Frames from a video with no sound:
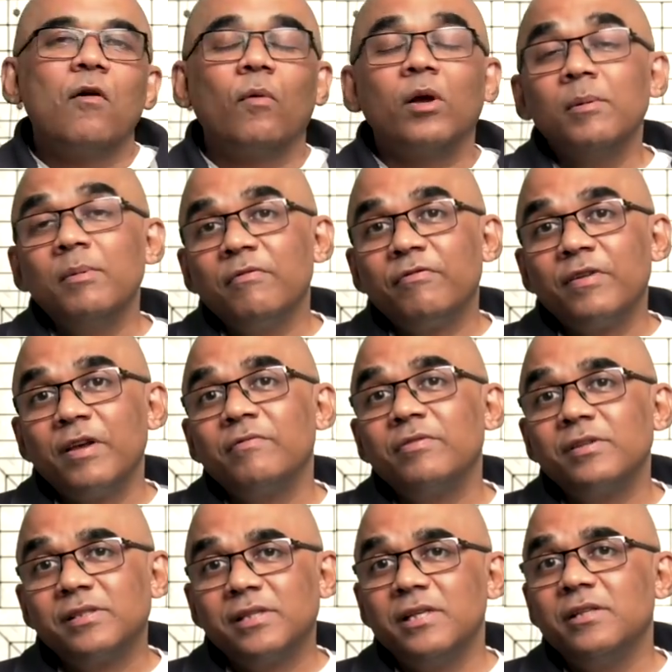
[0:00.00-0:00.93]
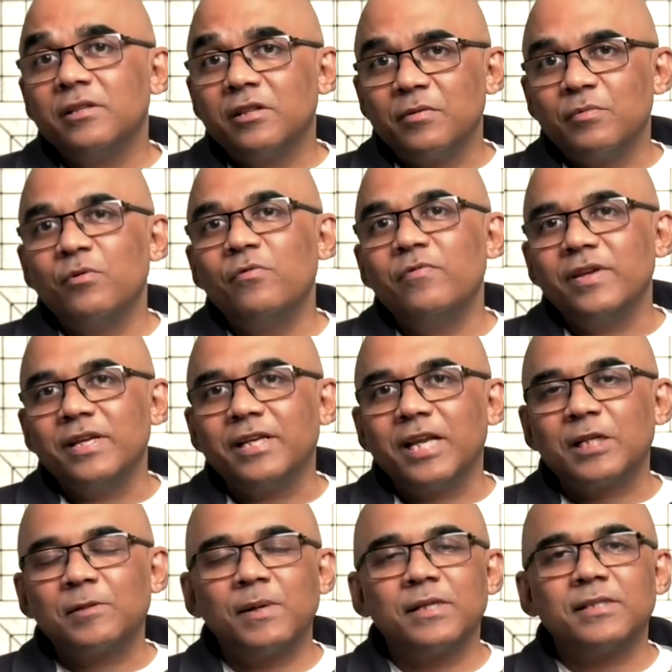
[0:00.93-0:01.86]
One of my favorite scenes in the movie
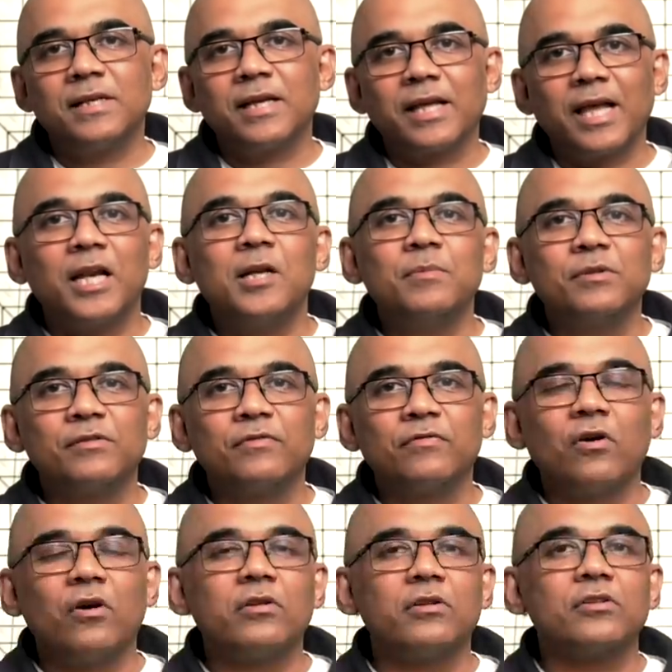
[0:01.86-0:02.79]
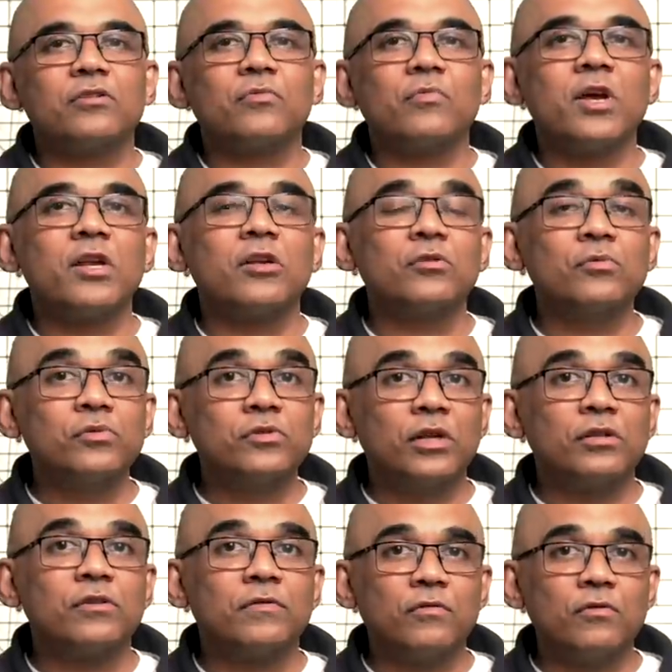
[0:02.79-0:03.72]
takes place in a cannabis forest where two
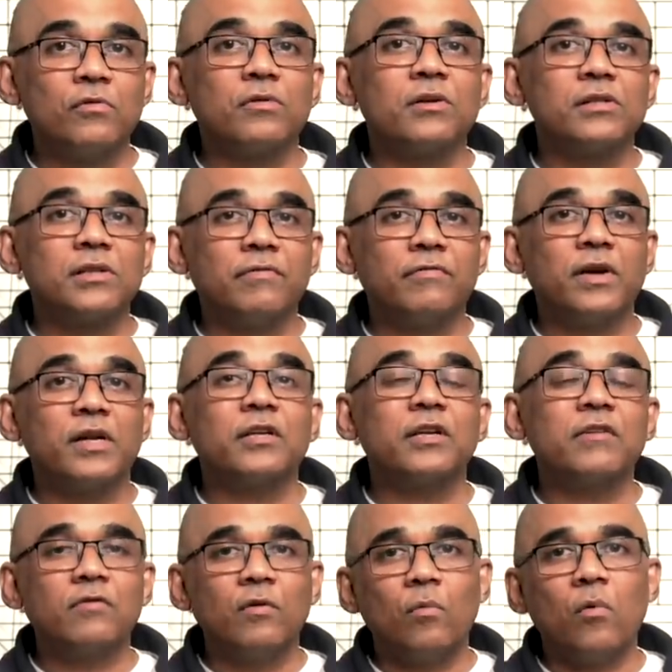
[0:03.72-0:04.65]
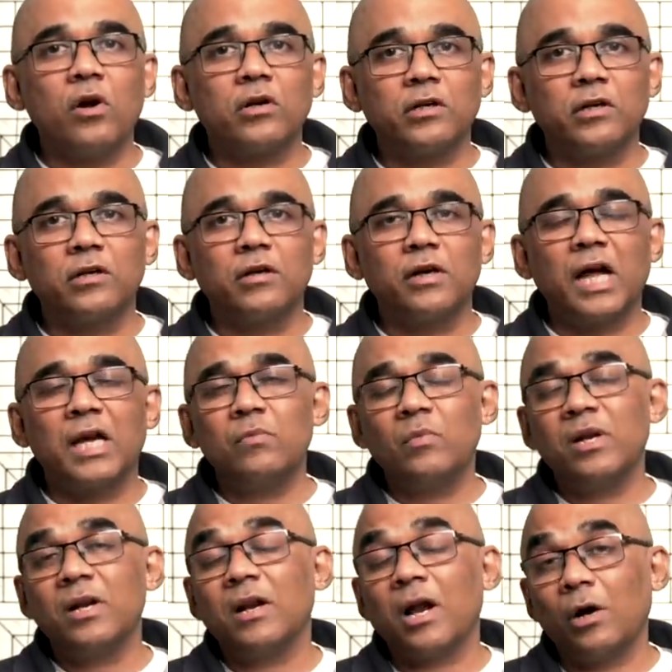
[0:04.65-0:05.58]
sets of locals are fighting for water, and
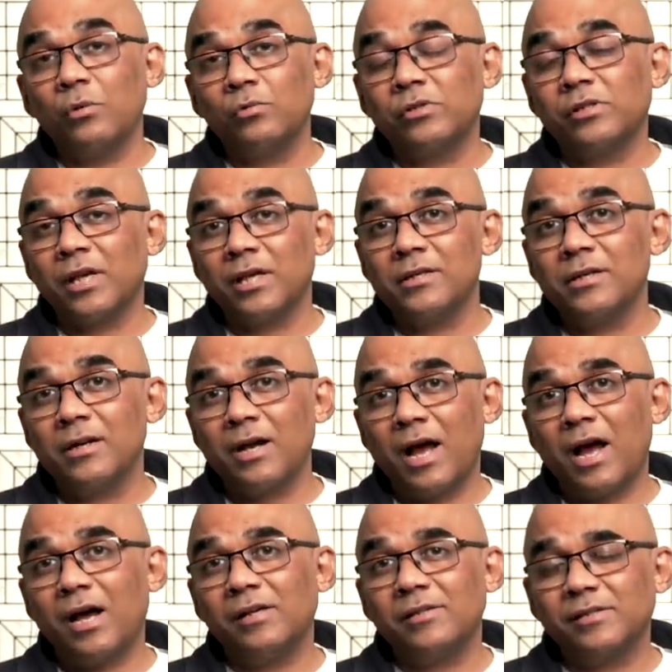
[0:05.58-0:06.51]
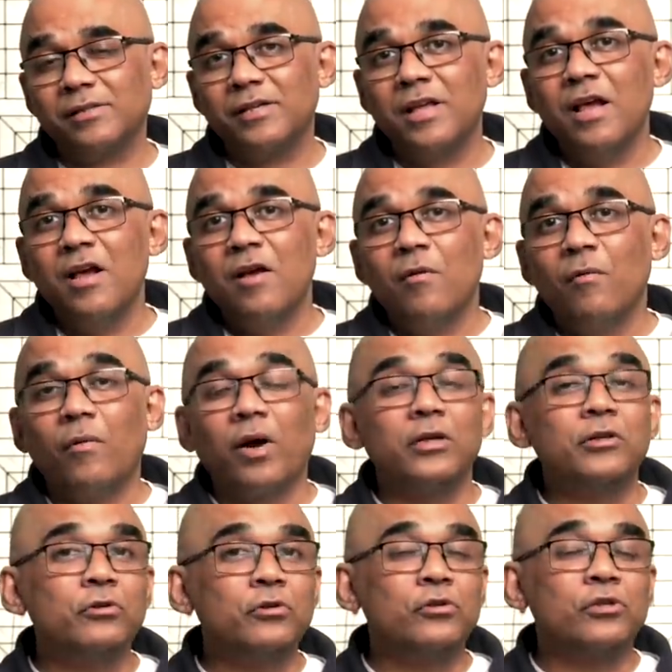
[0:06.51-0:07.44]
when an outsider asks,
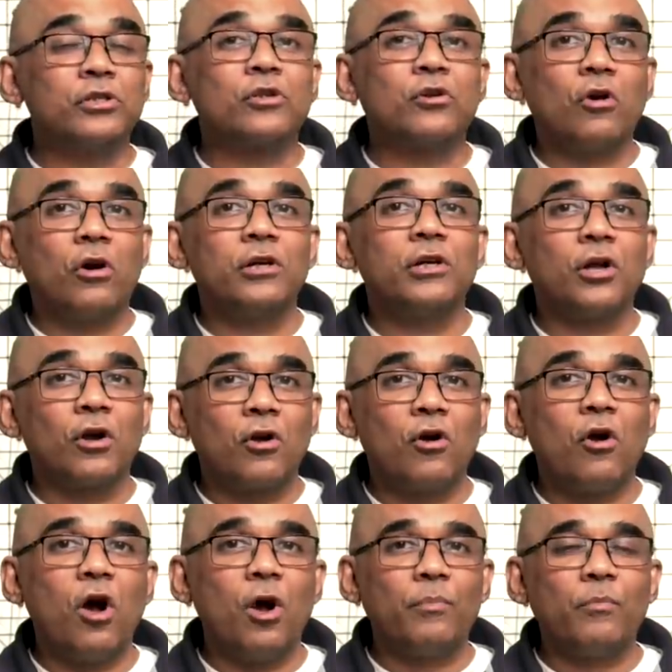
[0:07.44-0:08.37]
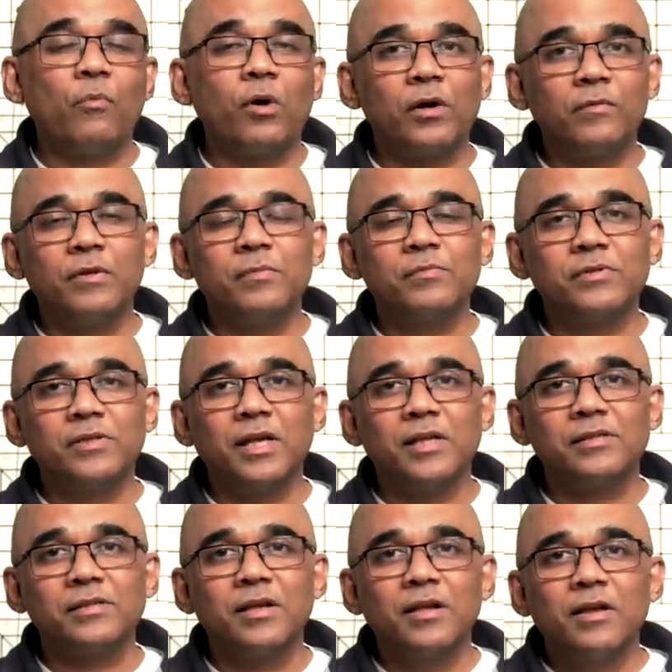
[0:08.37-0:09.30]
why don't you just call in a cop? One of them
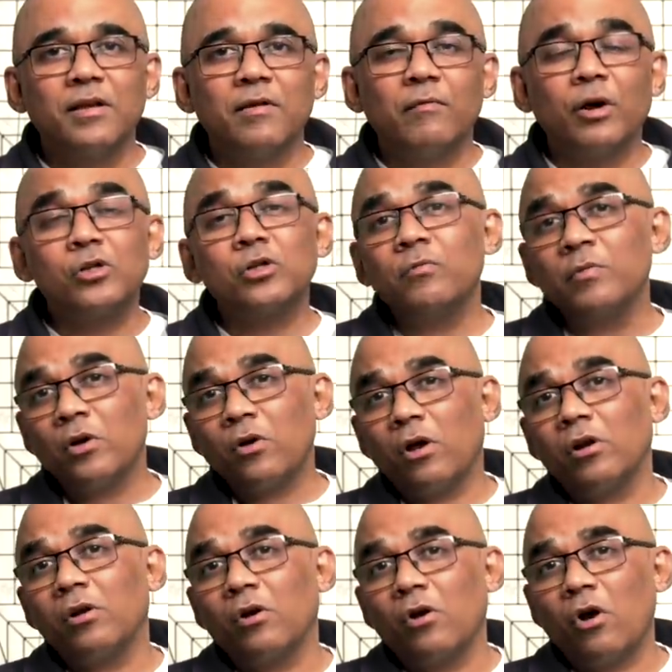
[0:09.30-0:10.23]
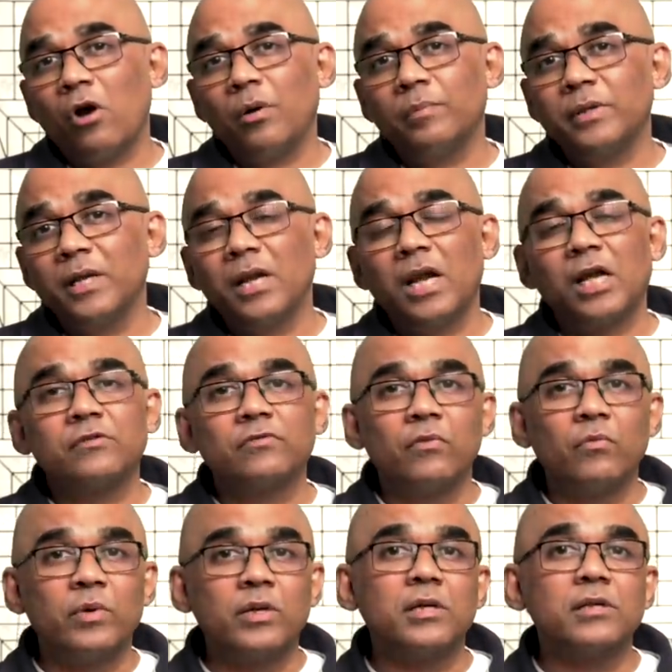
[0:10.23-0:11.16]
says, why should we call a cop? They'll ask
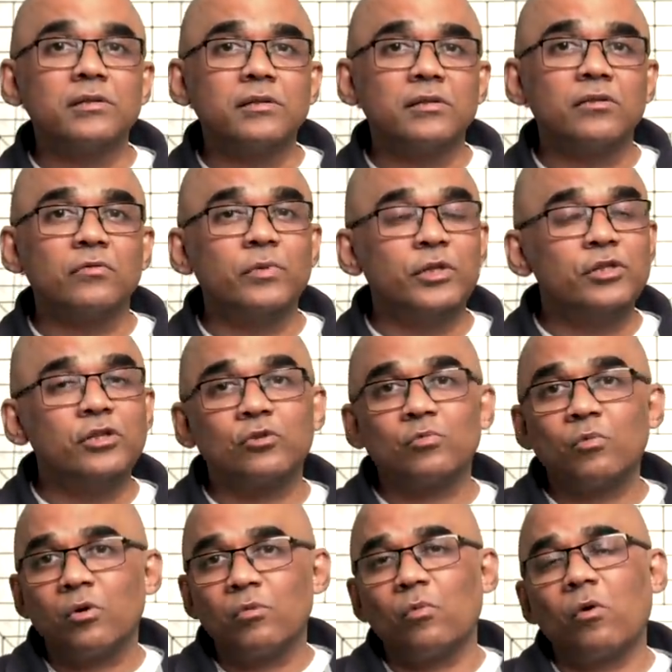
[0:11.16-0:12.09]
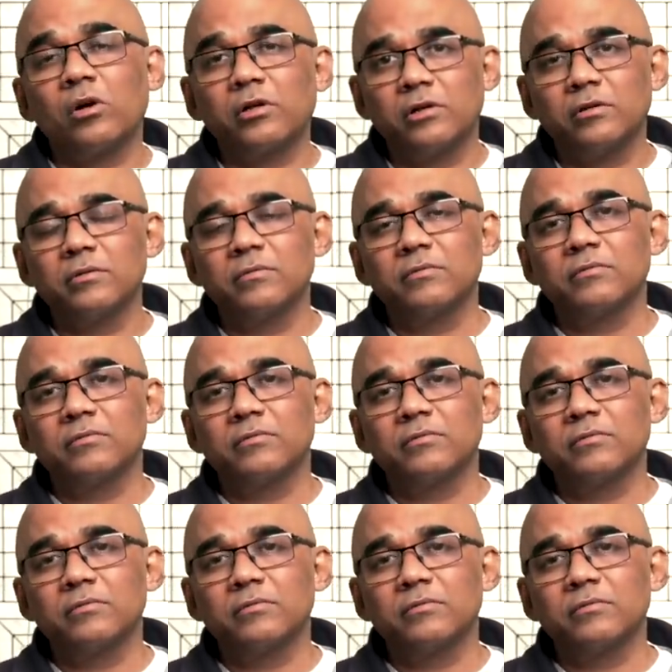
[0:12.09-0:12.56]
for witnesses, we just want water.